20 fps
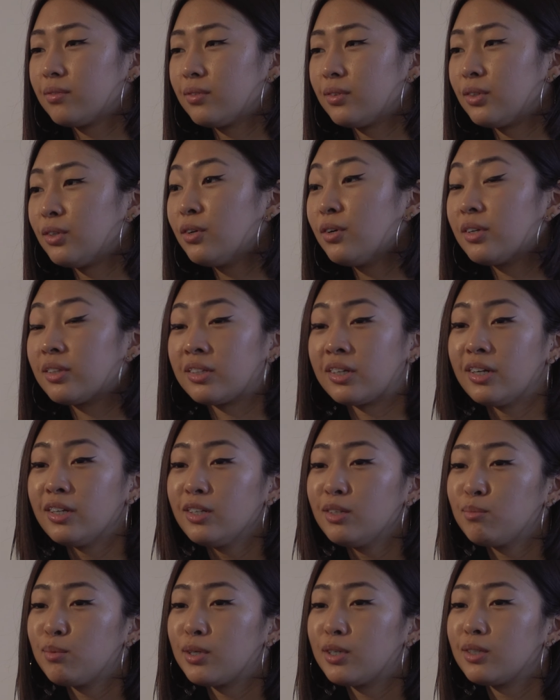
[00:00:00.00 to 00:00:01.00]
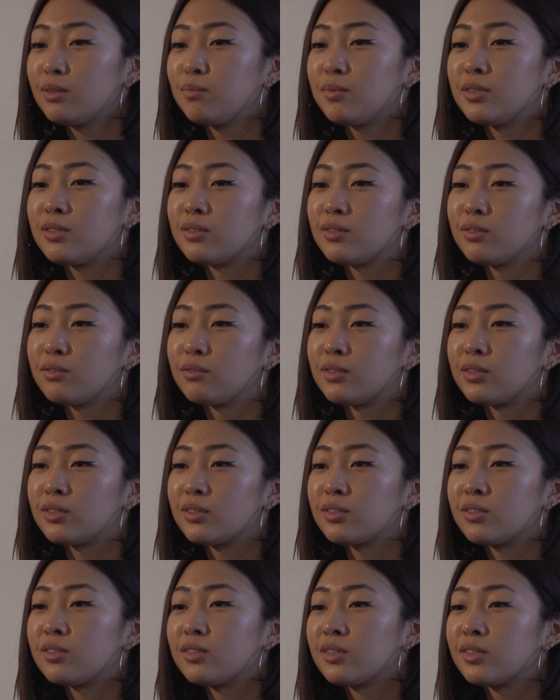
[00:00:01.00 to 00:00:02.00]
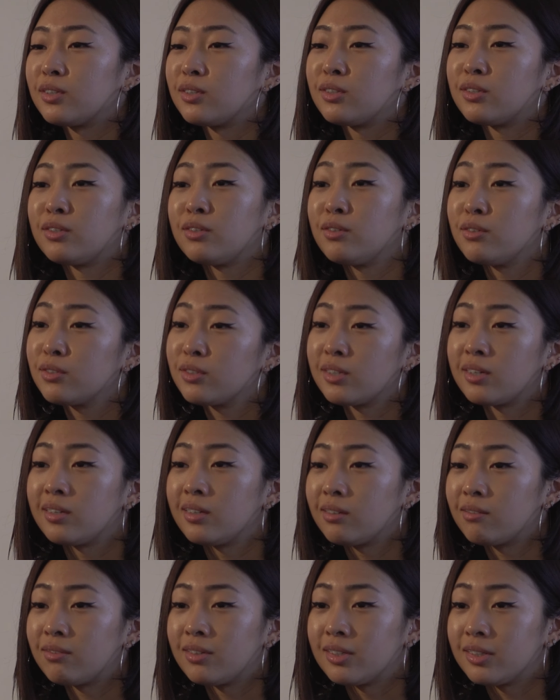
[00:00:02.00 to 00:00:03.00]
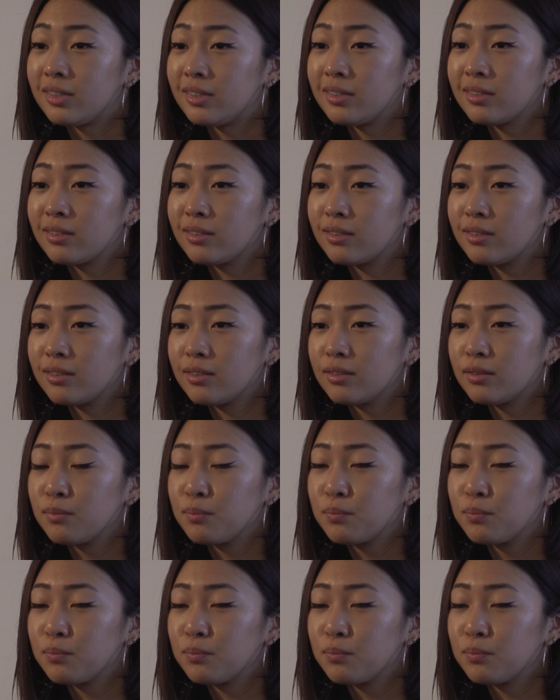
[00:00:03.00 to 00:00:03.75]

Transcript: You know, a tiny part of me still wishes to continue studying physics